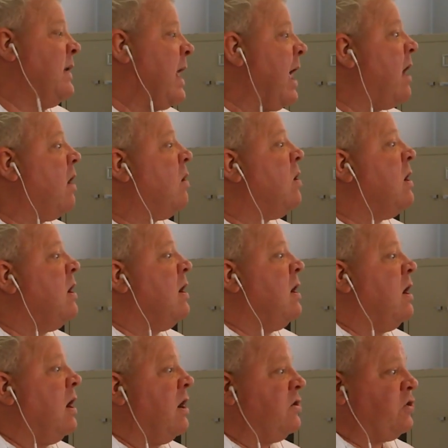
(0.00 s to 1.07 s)
now
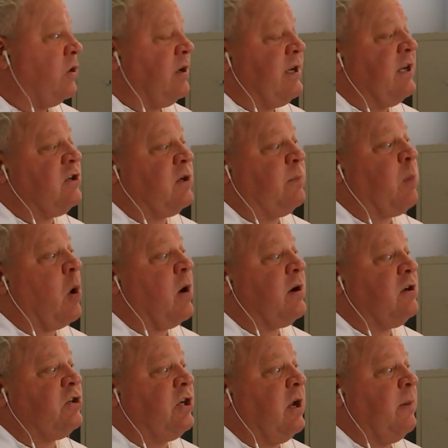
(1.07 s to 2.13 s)
a strategic
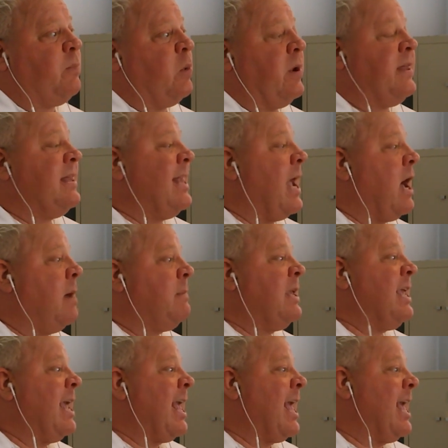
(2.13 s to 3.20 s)
partnership with
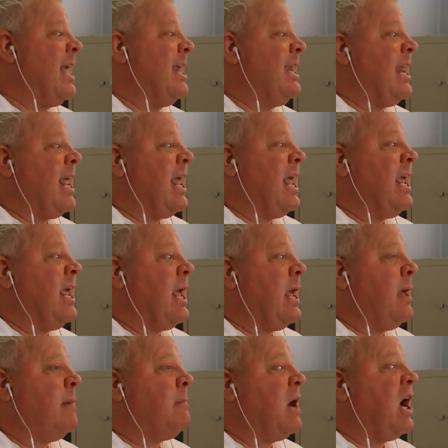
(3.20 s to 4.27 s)
NAMI,
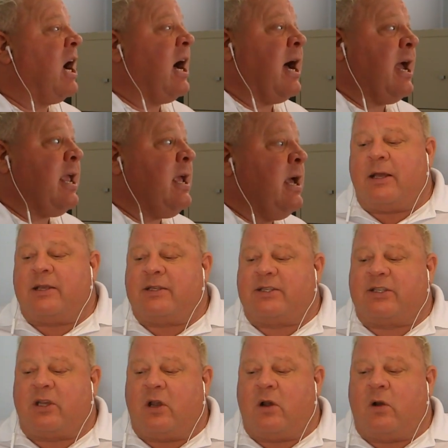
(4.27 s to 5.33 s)
N-A-M-I.
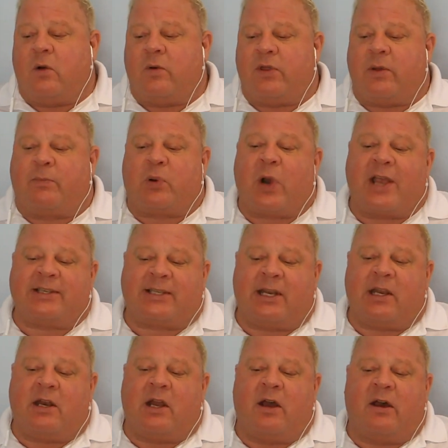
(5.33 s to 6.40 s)
So the
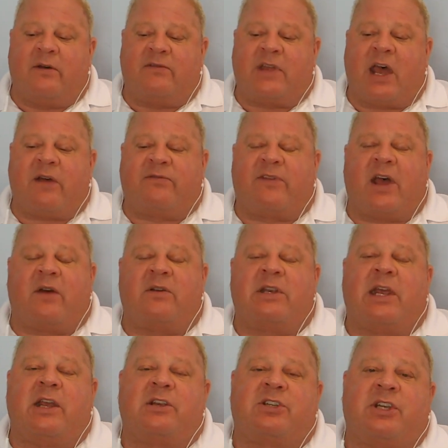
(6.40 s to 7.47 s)
president of that
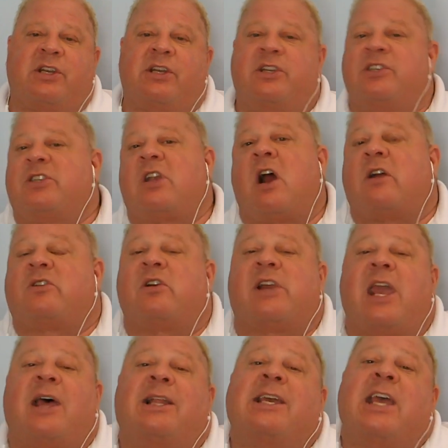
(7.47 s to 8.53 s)
foundation is Dr.
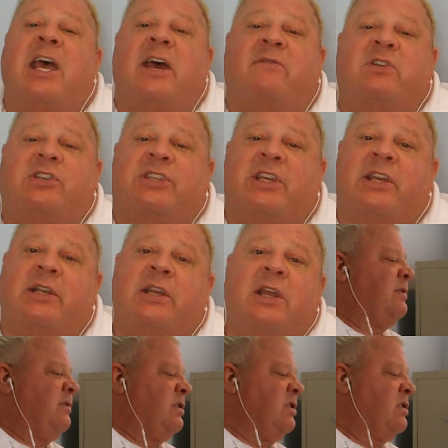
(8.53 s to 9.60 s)
Kelly Everson.
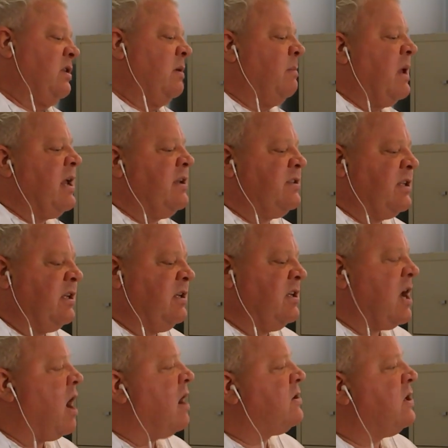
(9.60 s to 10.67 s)
She's an amazing
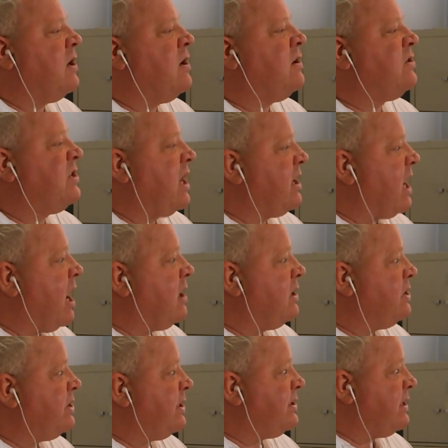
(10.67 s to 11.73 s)
doctor, a
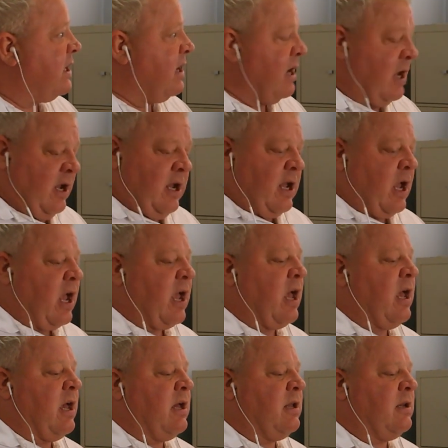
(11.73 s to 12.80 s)
psychologist,
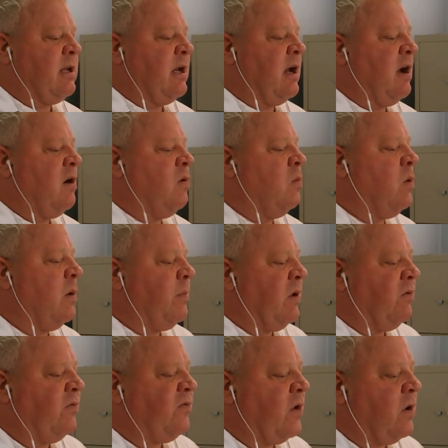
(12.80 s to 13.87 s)
and we'll
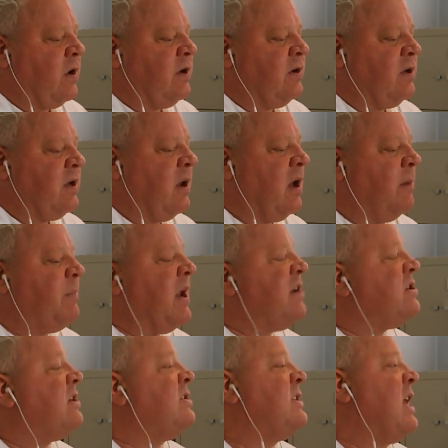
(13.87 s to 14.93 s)
be referring
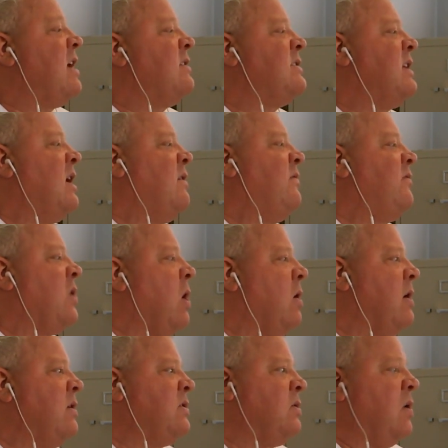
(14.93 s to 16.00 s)
patients down South
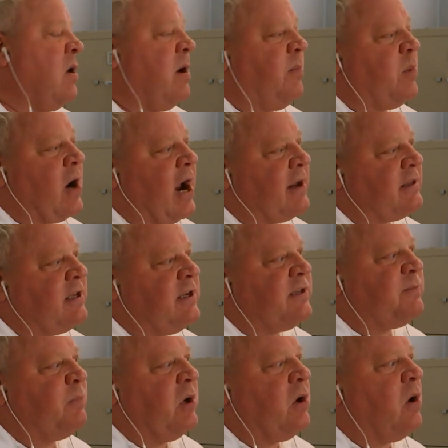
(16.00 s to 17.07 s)
Florida to her
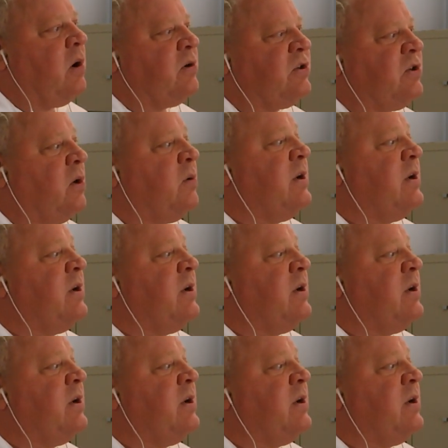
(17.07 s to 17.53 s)
practice, but also